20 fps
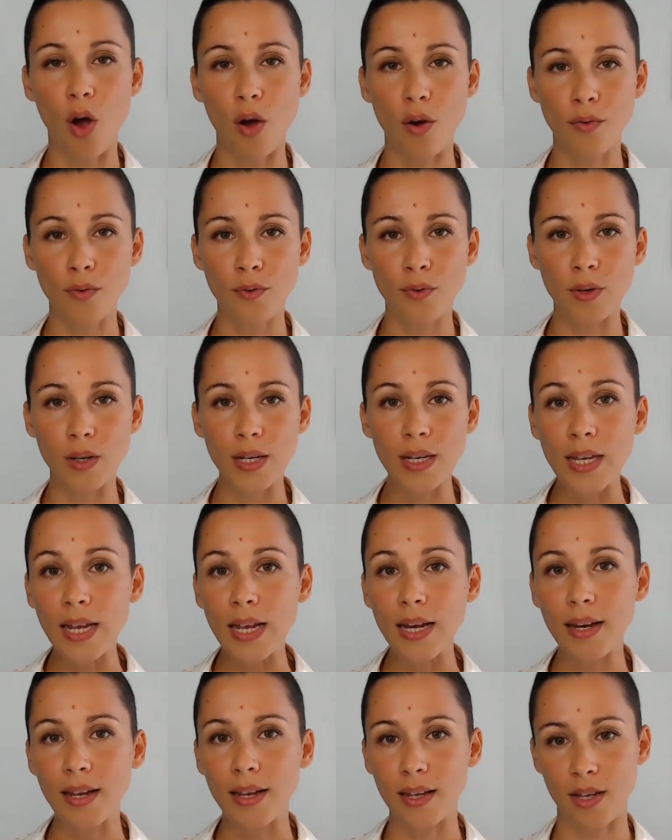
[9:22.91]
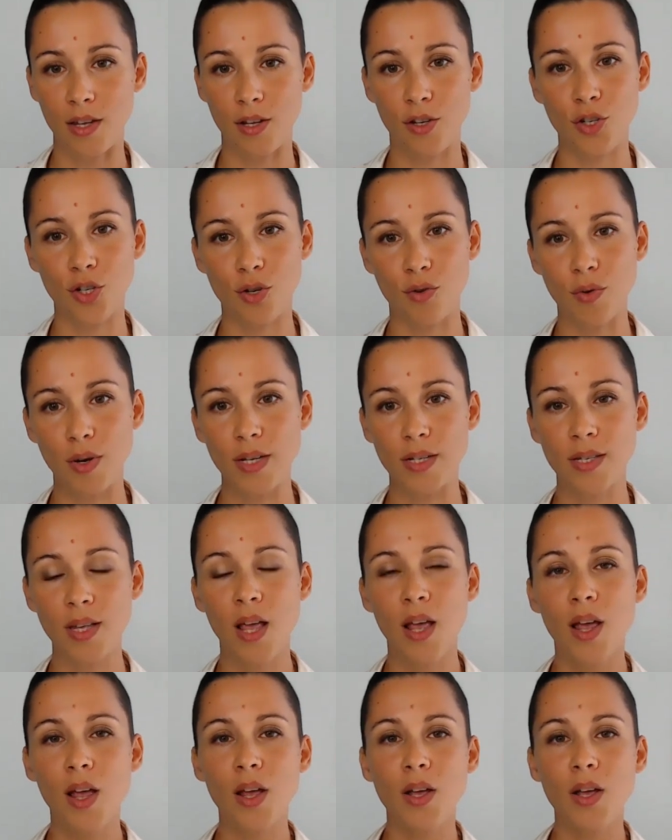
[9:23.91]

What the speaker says: of healing injuries.